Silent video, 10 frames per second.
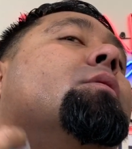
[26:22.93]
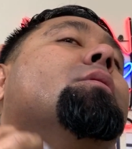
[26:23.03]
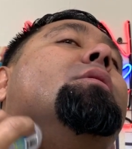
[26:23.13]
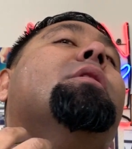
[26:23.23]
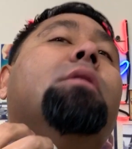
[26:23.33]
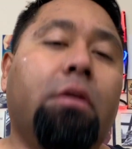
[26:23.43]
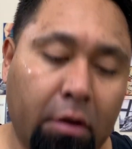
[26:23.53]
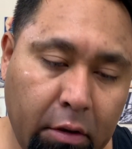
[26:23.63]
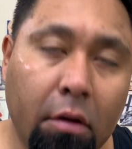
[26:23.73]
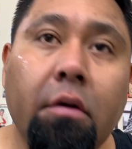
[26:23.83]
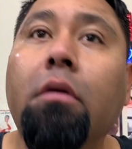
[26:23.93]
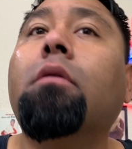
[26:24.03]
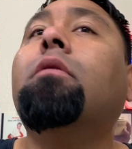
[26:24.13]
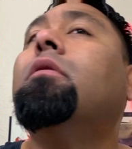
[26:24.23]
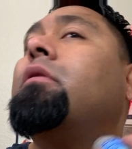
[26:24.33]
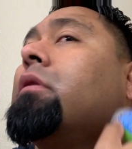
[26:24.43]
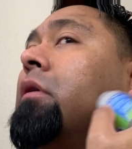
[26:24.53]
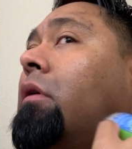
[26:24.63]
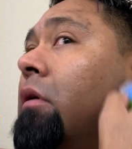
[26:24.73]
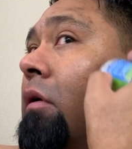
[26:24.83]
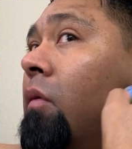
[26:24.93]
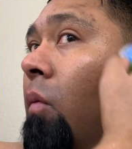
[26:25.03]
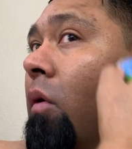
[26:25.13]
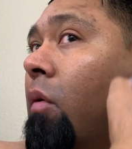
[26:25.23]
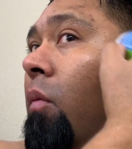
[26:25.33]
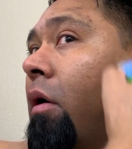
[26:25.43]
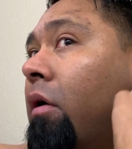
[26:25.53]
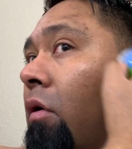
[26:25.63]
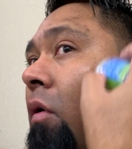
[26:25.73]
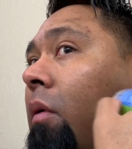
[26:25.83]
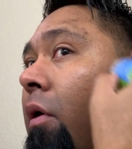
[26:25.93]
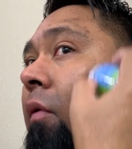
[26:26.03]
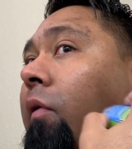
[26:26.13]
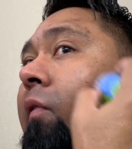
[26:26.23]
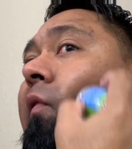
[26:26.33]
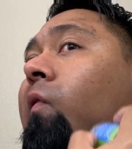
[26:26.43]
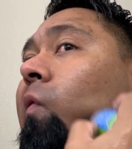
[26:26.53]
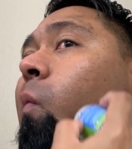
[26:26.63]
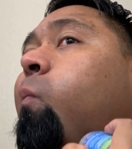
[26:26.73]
Then a warm water, cold water rinse.